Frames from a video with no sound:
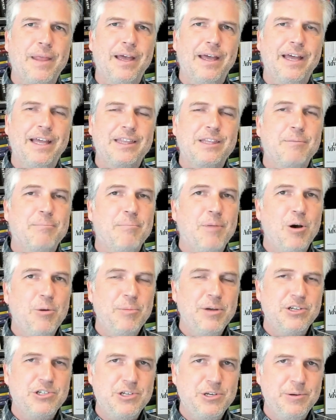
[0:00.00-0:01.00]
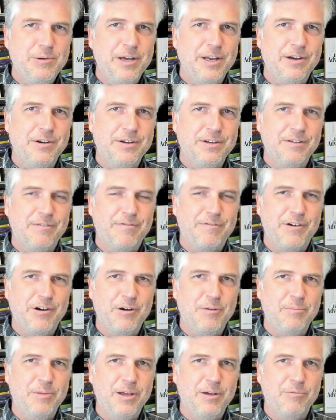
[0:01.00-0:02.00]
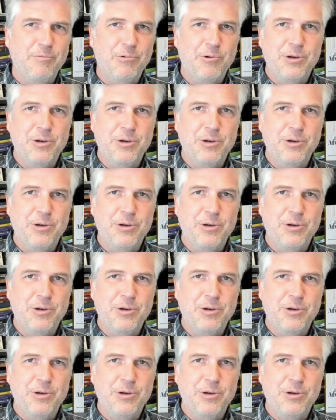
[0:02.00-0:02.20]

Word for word: at the moment you entered deferment,